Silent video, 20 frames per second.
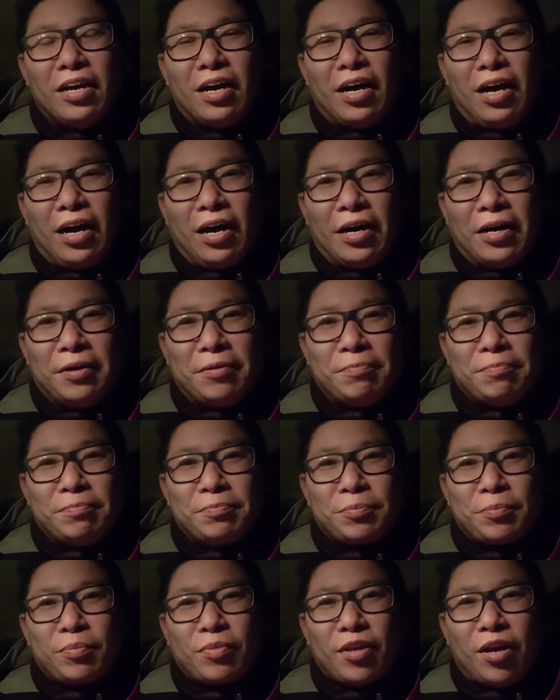
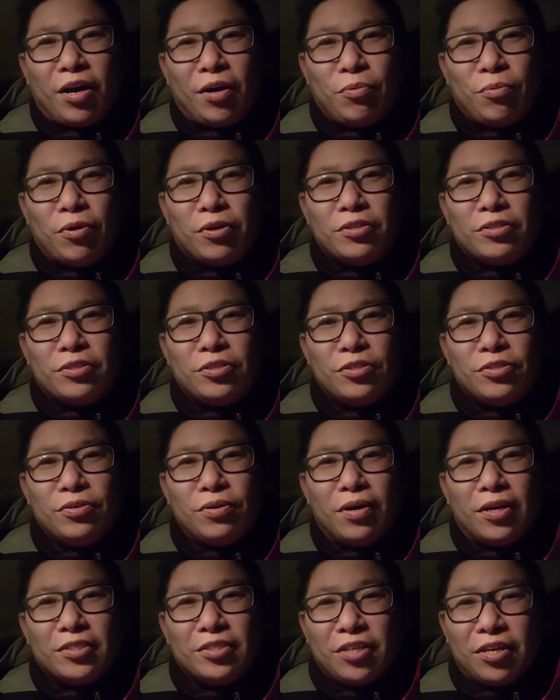Um, I wanted to
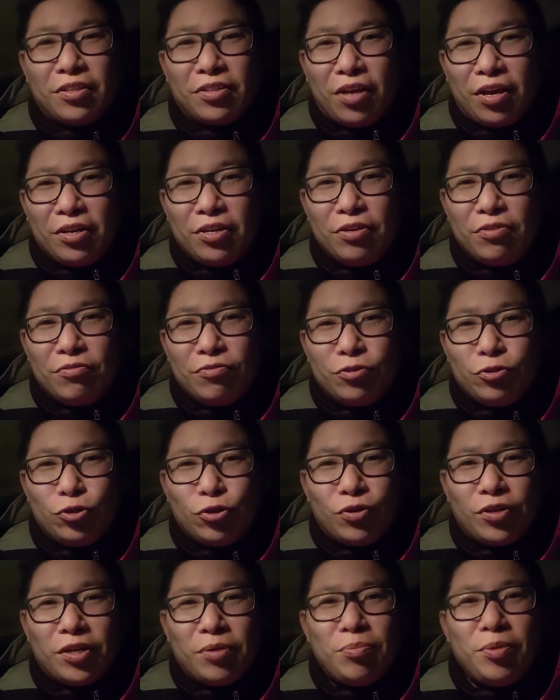uh, say thank you for
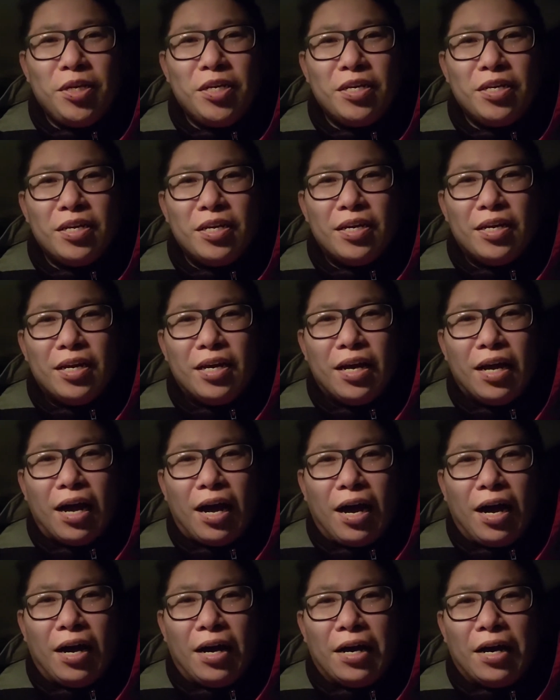joining me.
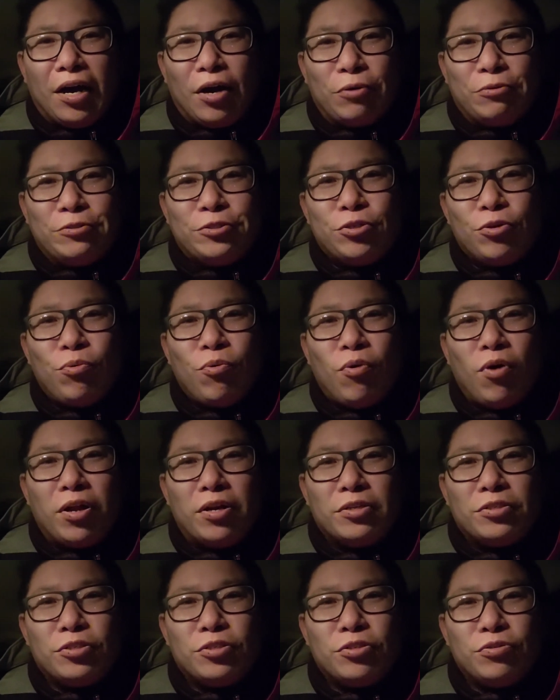Uh, I also
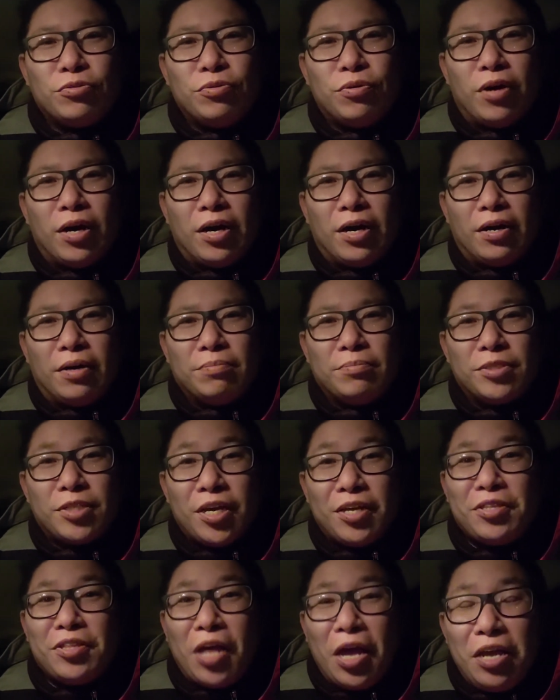wanted to um, say
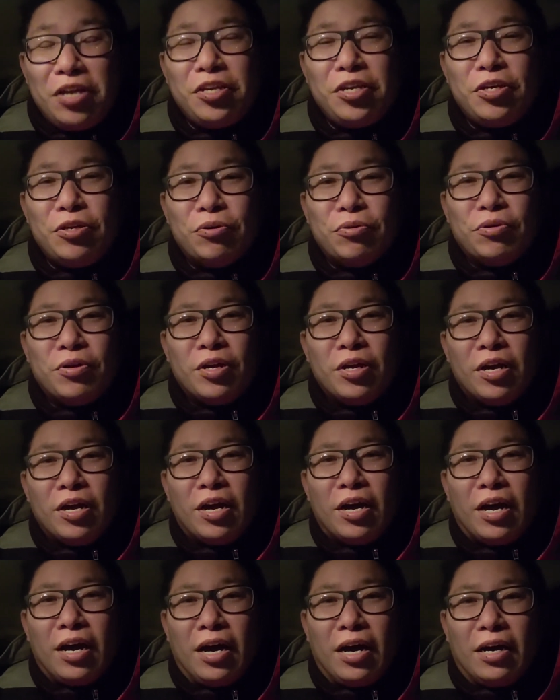thank you
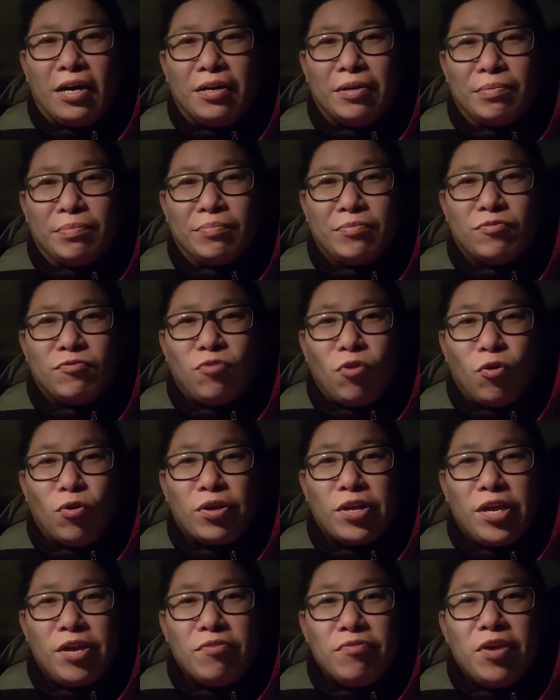um, for
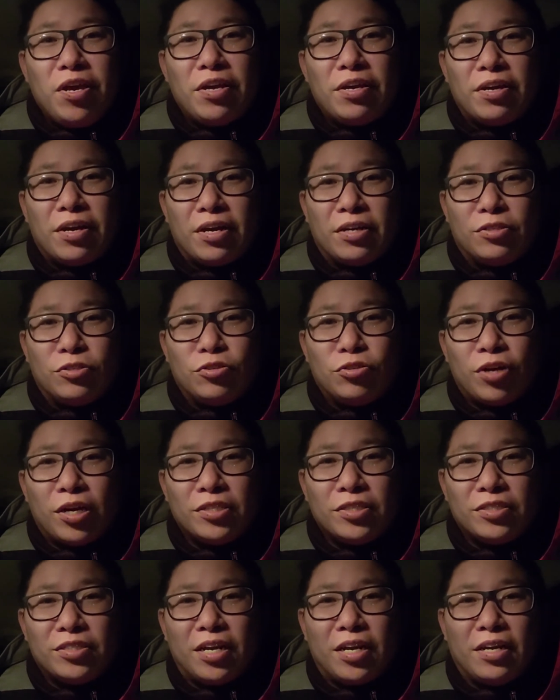giving and
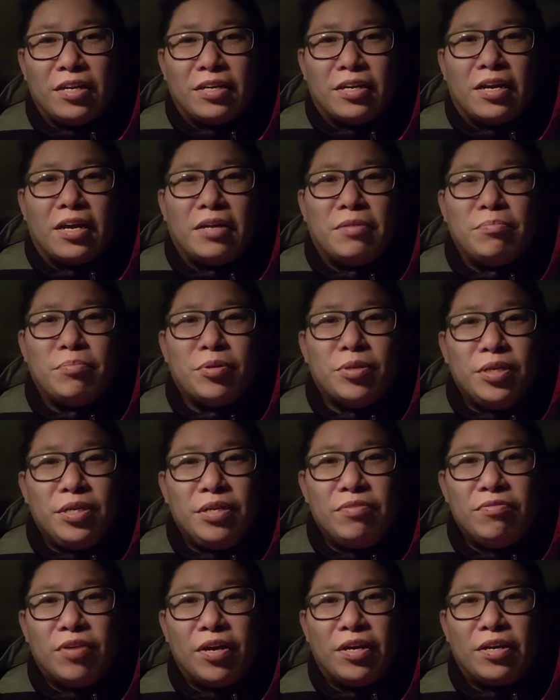trusting and
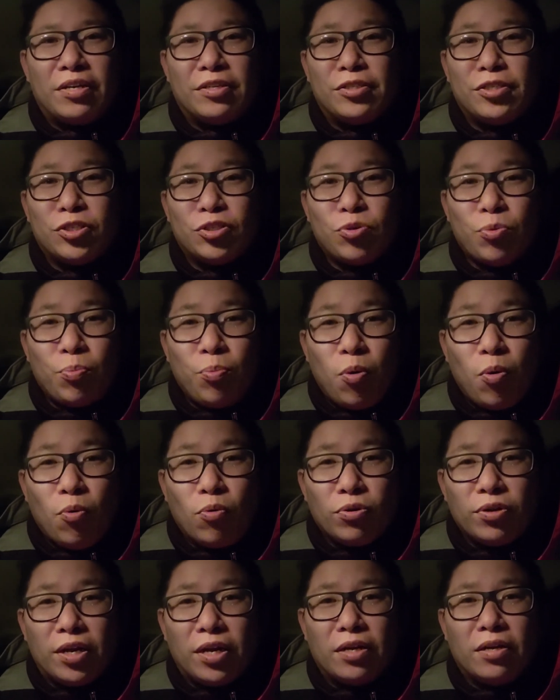believing and
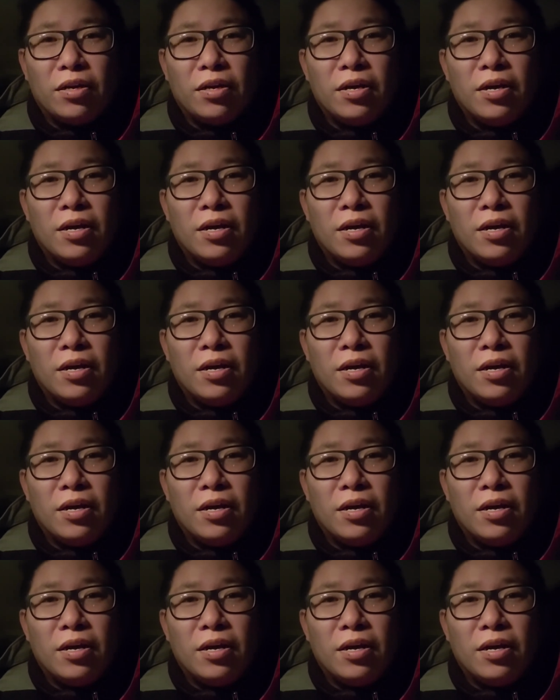supporting